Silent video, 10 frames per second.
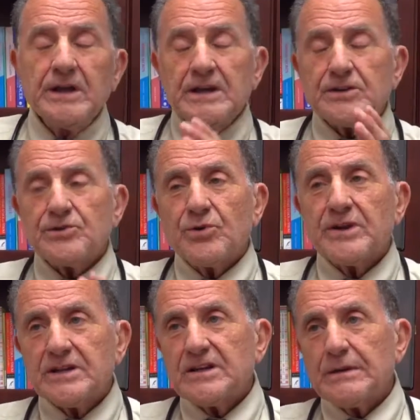because during
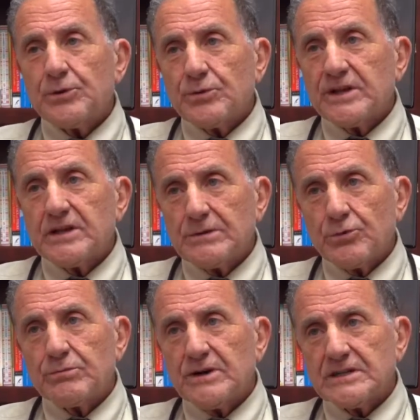that time you were killing
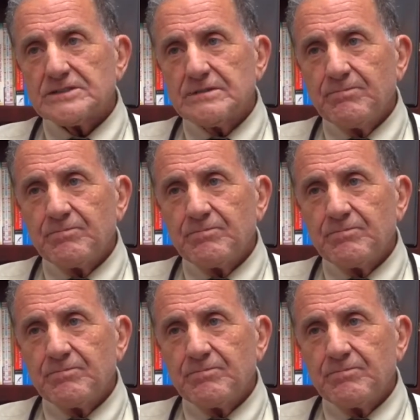more bugs.